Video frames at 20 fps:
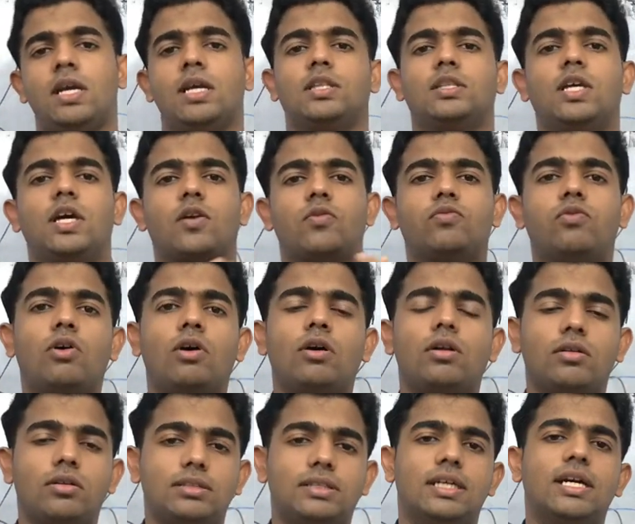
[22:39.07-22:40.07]

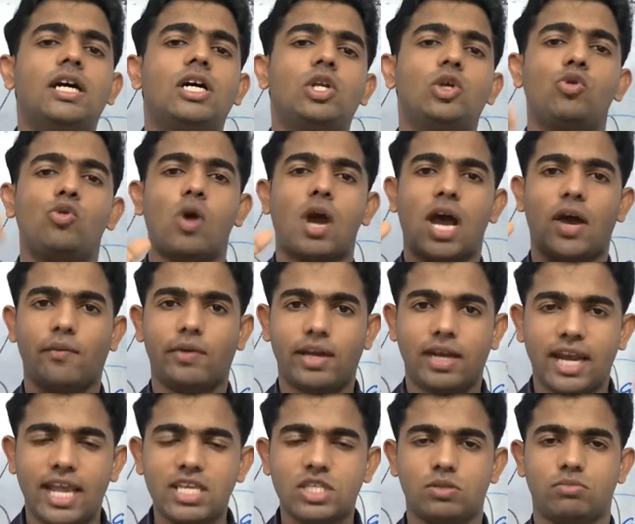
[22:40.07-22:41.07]
Therefore, there you have a
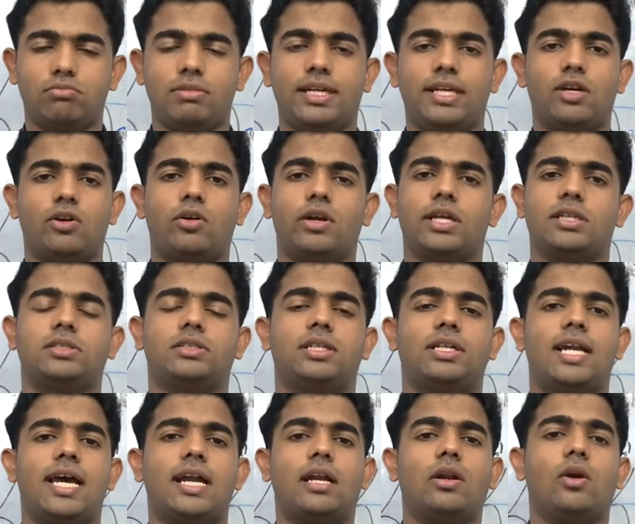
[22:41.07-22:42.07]
less medial rotation and
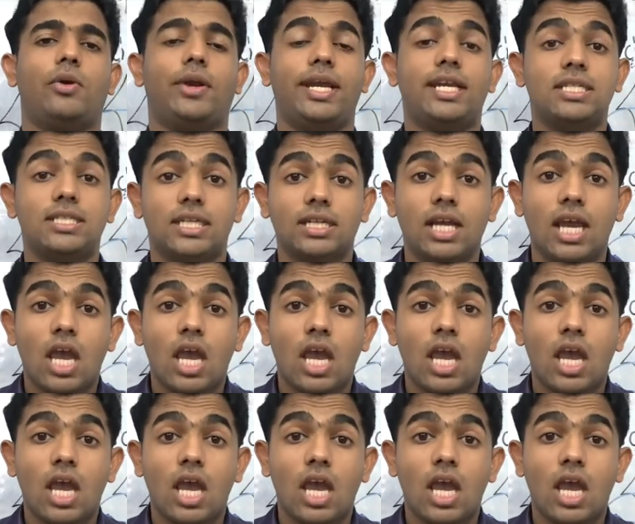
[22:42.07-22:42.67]
lateral rotation,